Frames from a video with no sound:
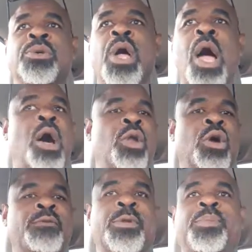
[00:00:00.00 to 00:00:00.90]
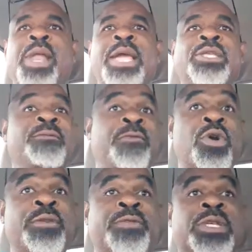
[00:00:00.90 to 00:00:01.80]
all over the place, in 4
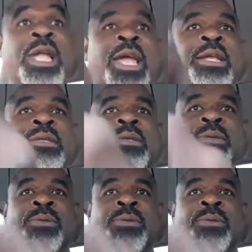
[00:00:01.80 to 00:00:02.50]
different states.